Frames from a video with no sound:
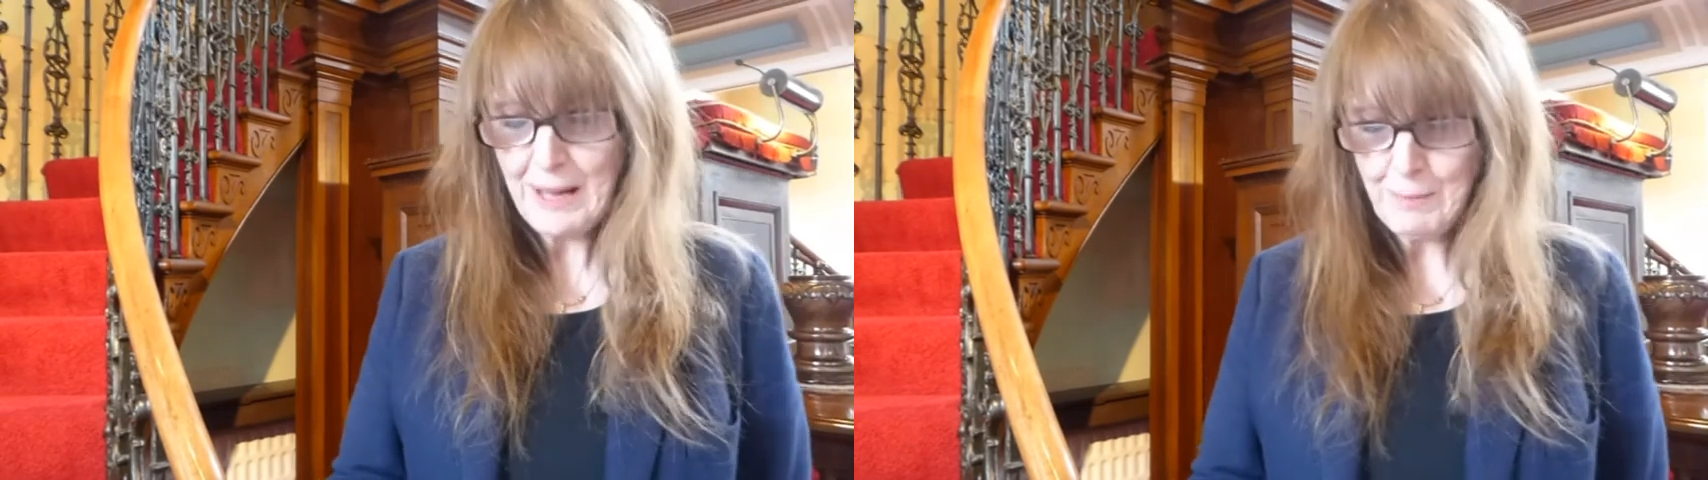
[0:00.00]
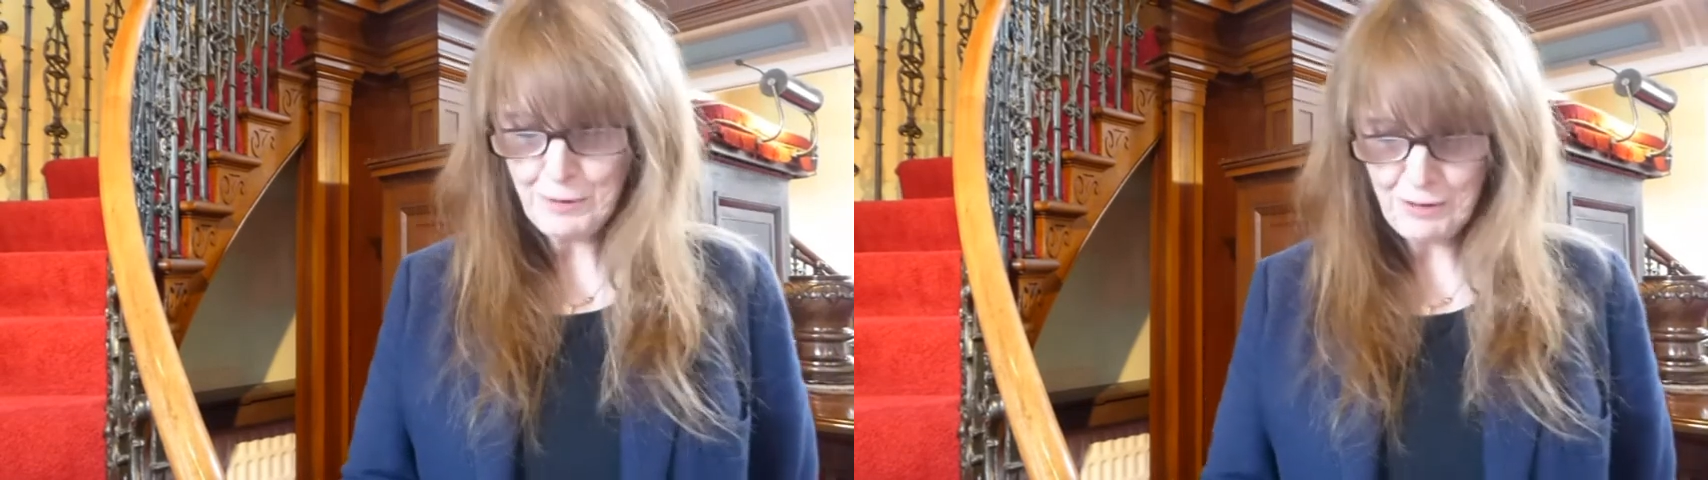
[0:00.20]

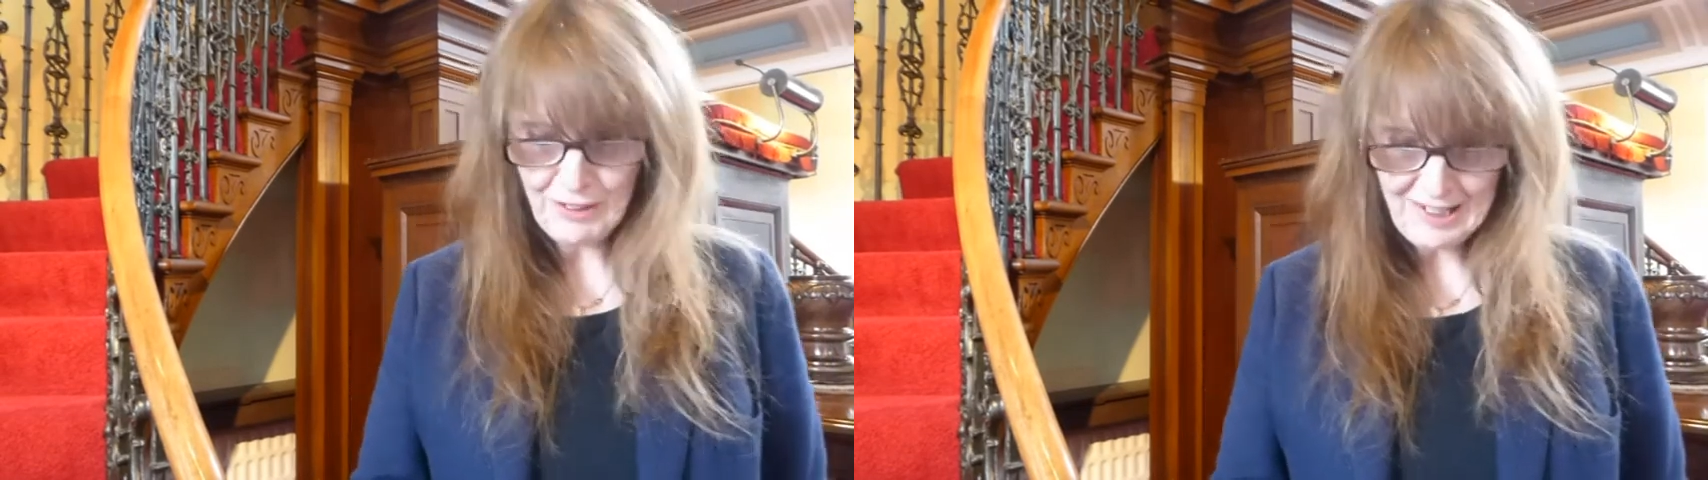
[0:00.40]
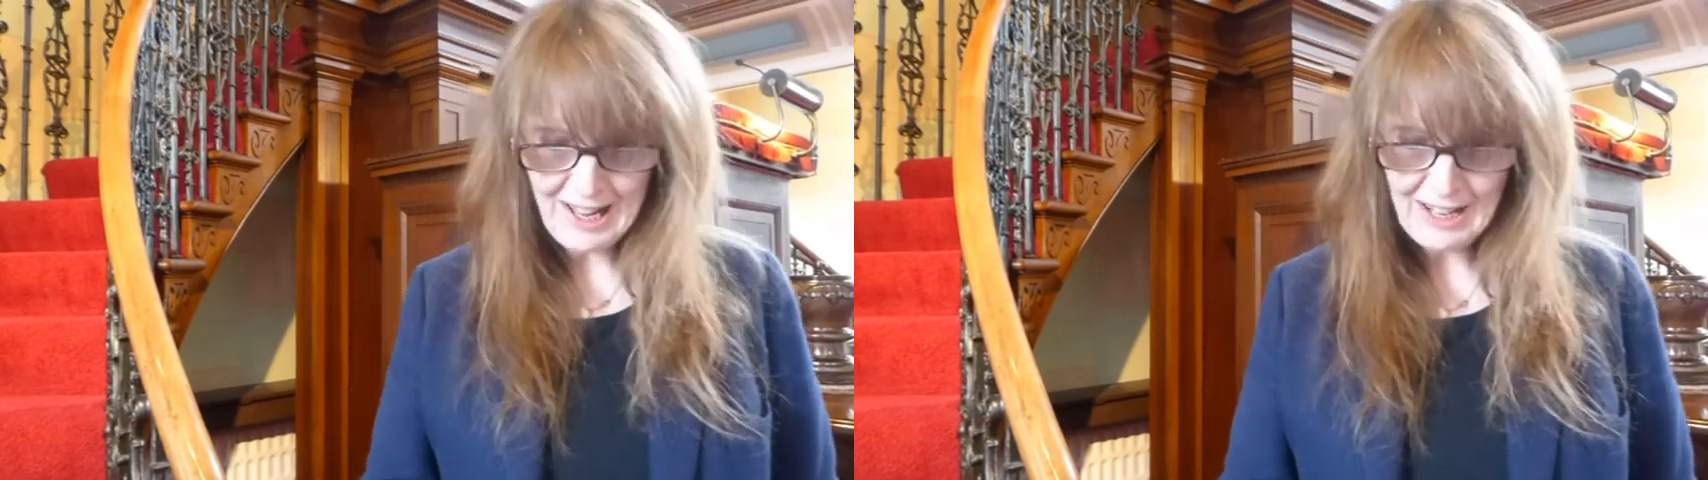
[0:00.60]
him to
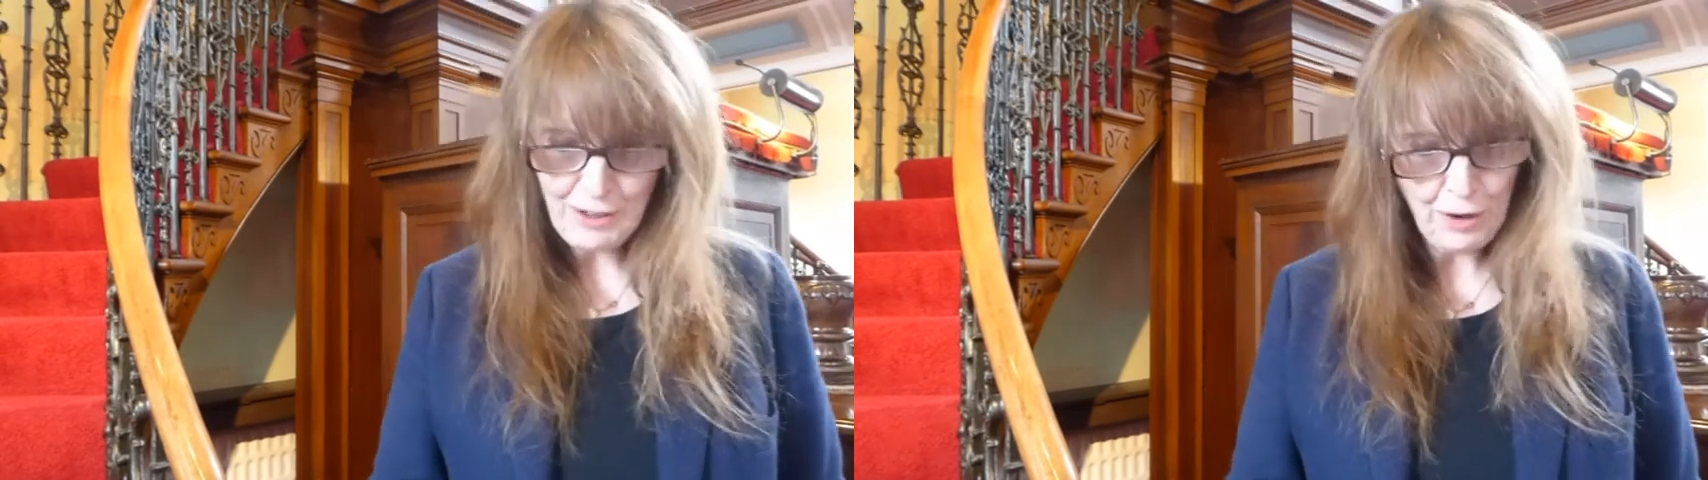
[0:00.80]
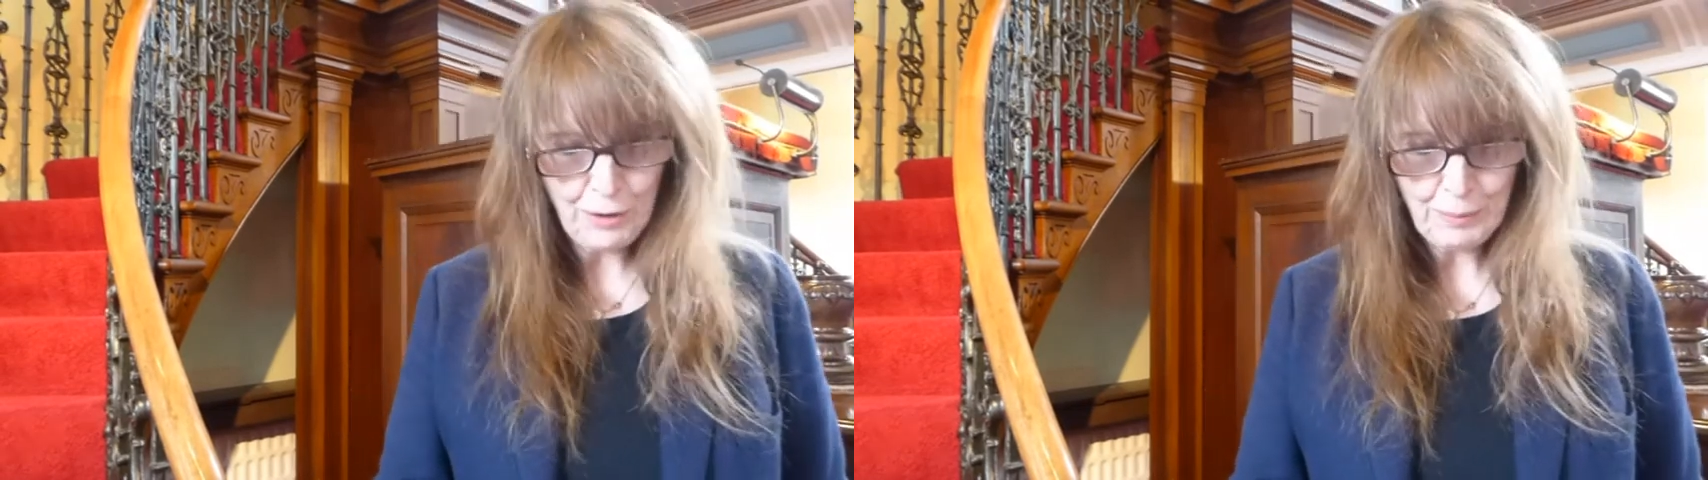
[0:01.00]
return
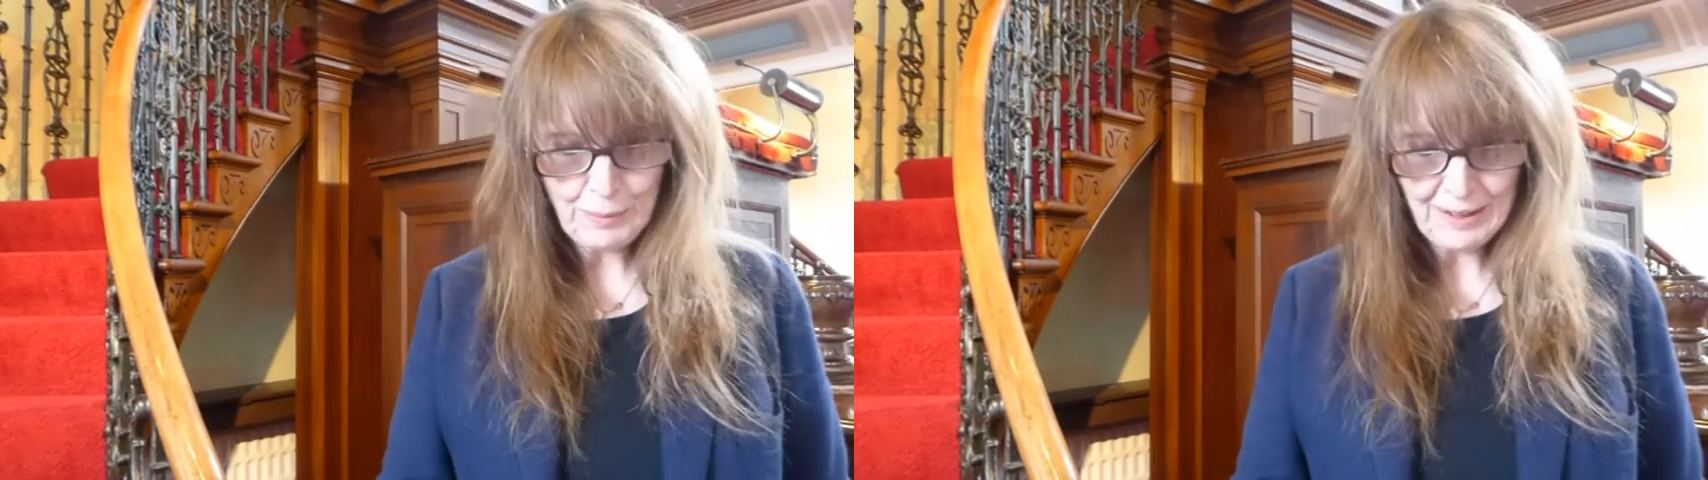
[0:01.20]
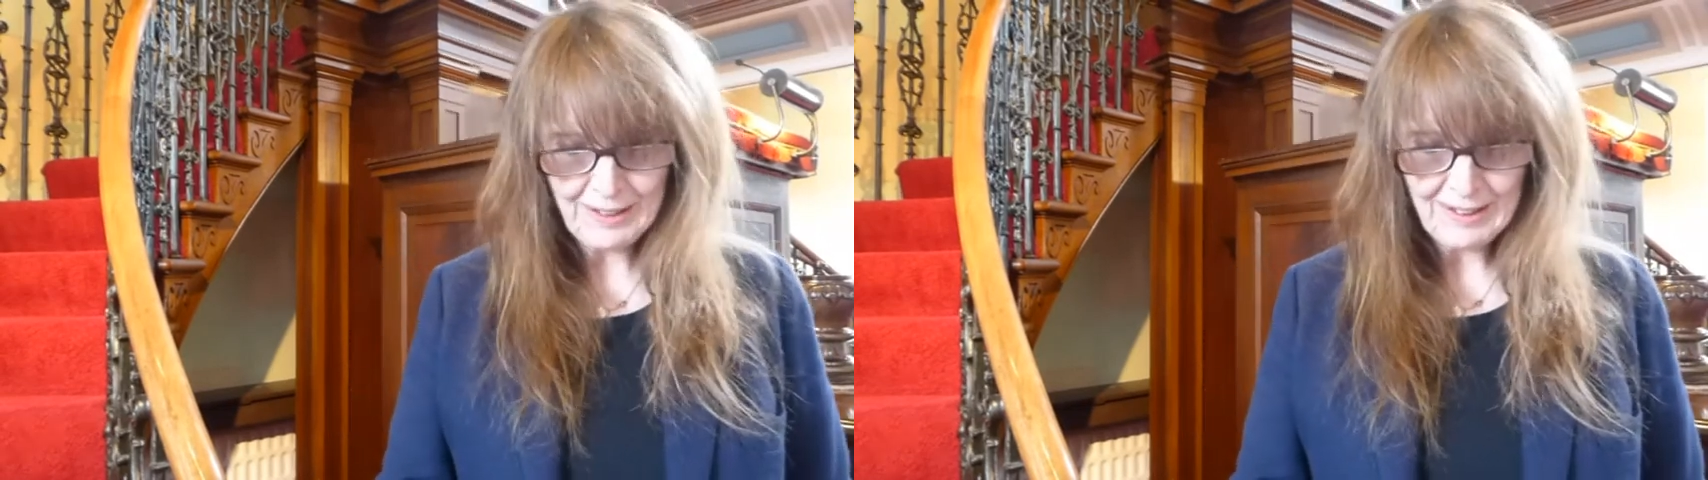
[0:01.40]
home.